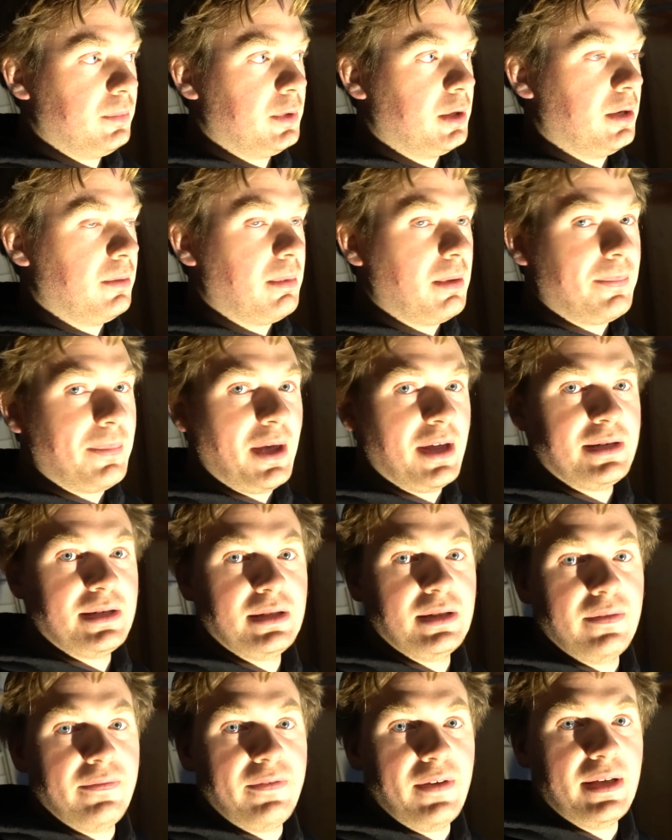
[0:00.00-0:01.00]
gonna be
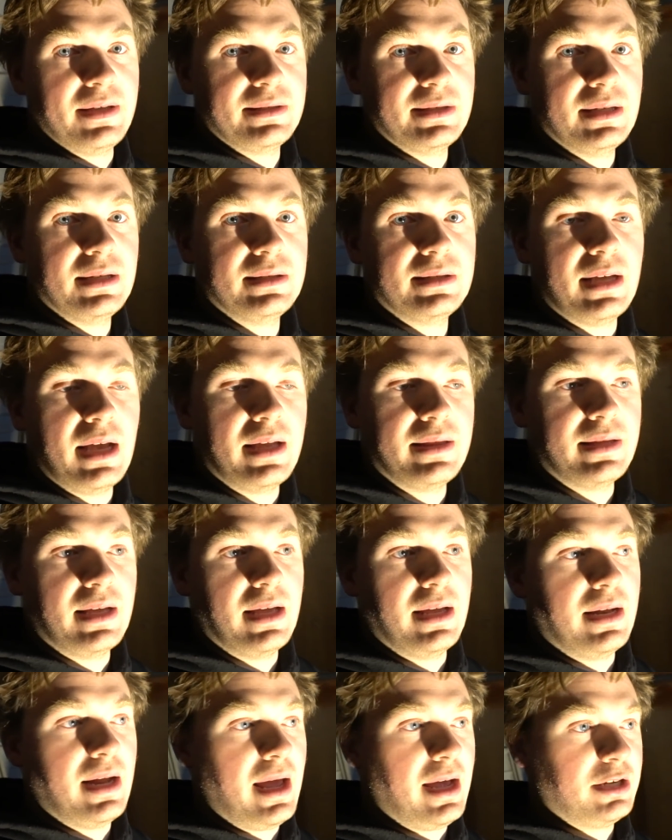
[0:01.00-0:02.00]
painting the faces and
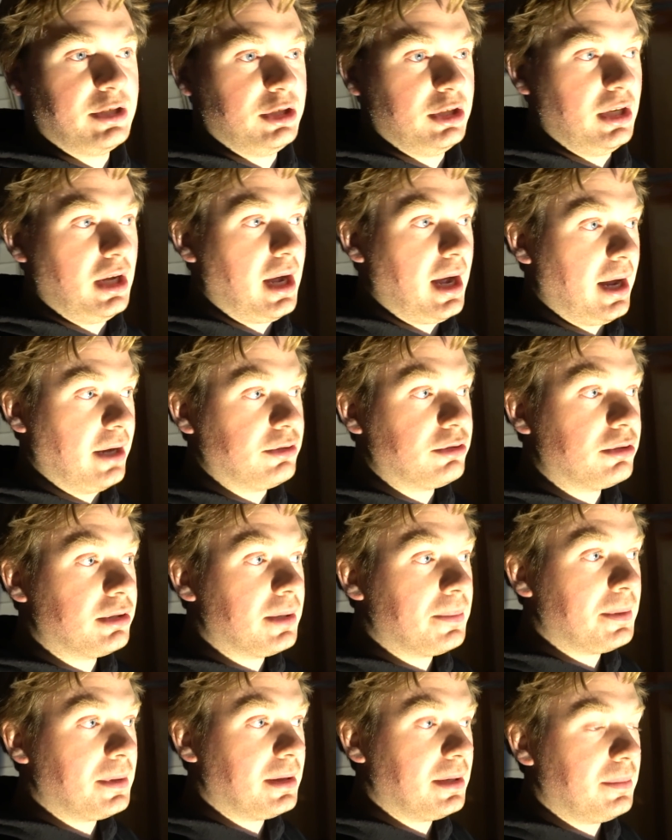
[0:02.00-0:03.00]
then actually hydro
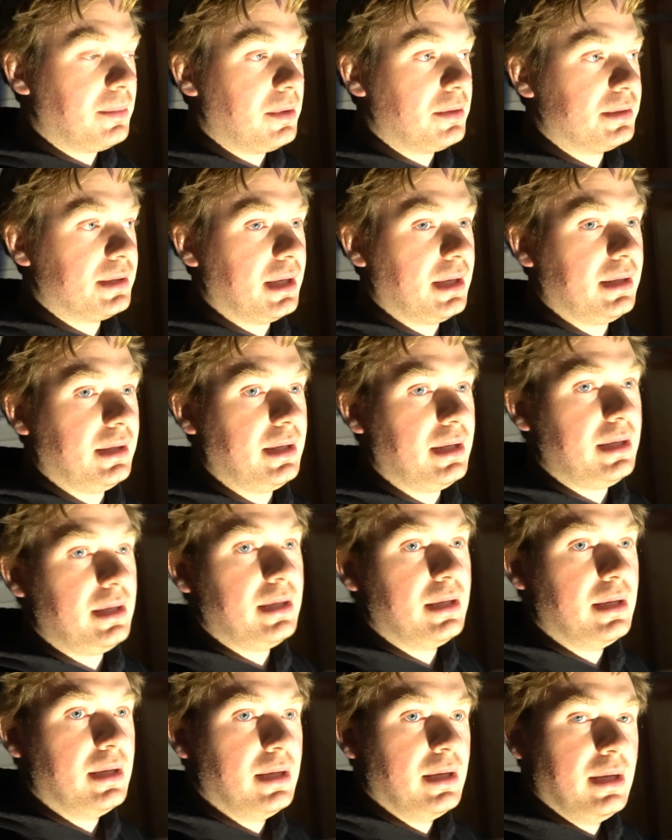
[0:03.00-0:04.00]
dipping them most likely.
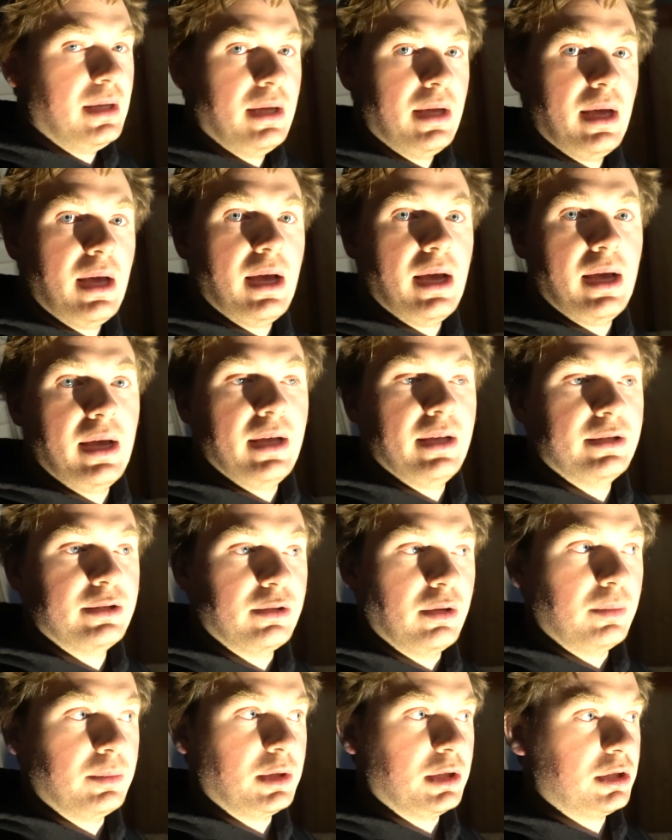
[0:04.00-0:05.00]

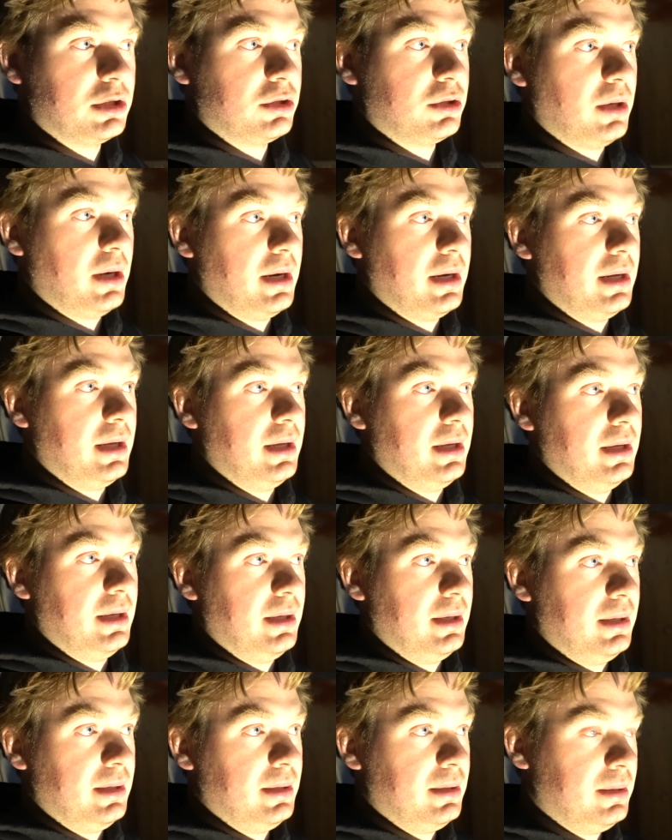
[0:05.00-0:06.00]
So I'm just trying
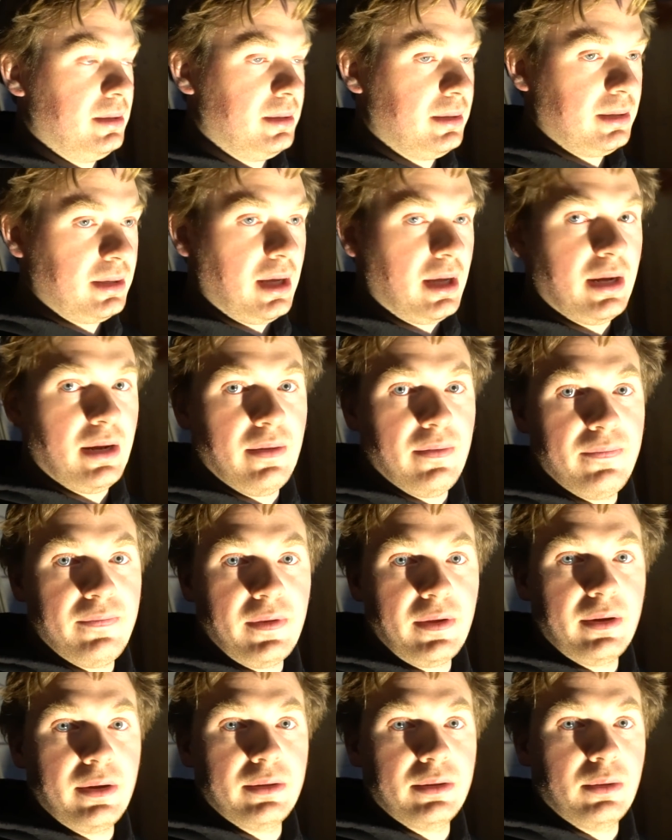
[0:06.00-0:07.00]
to kind of
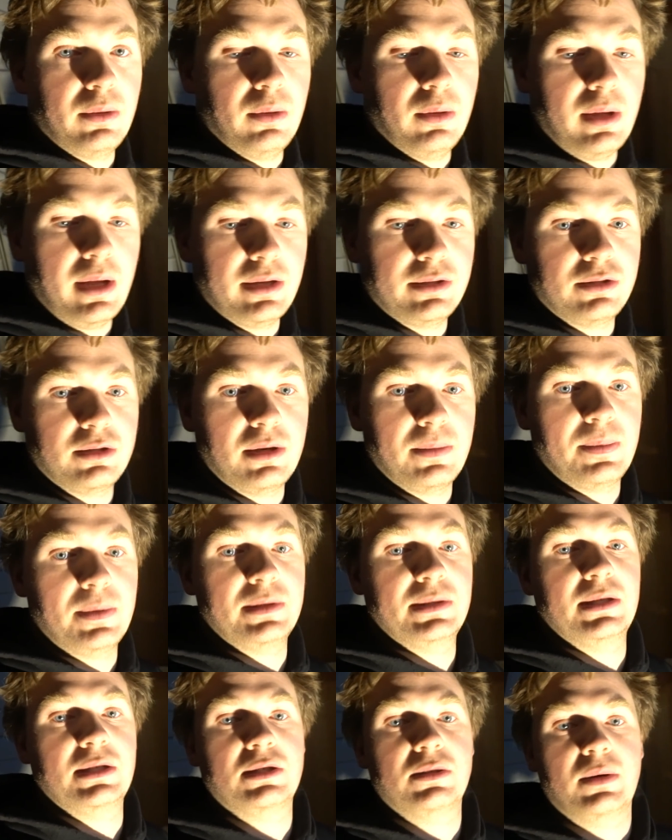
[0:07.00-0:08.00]
figure out the whole hydro dipping
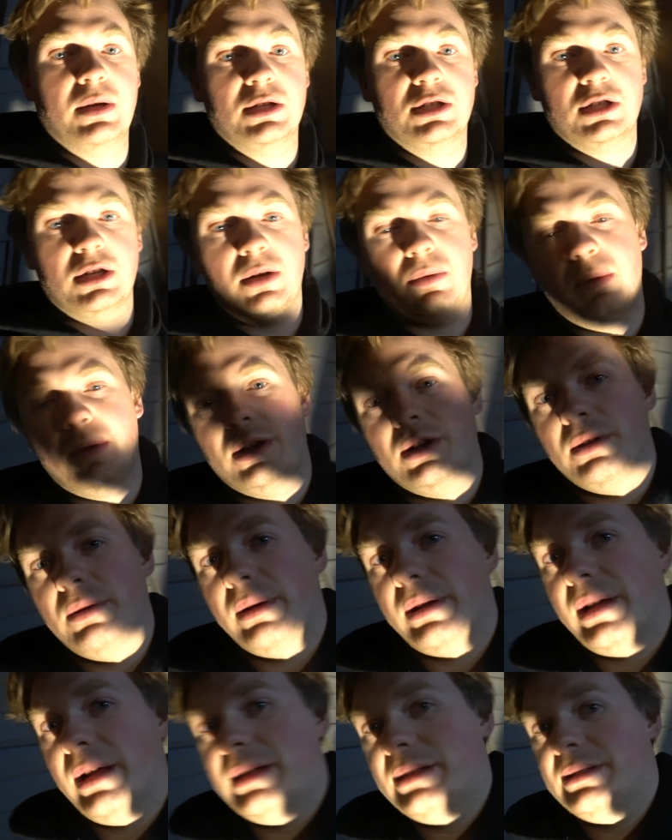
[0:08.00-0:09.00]
situation. I want to do a
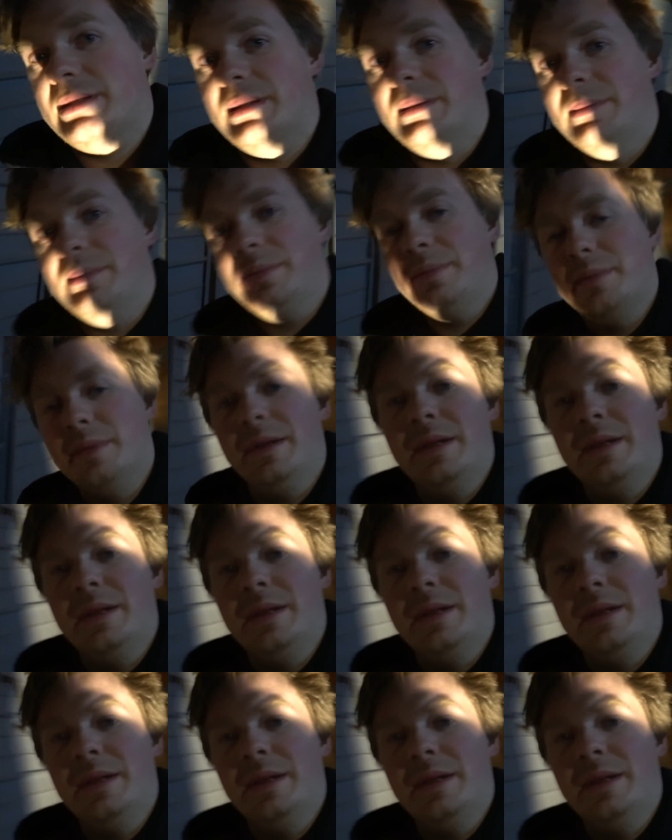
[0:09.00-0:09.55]
custom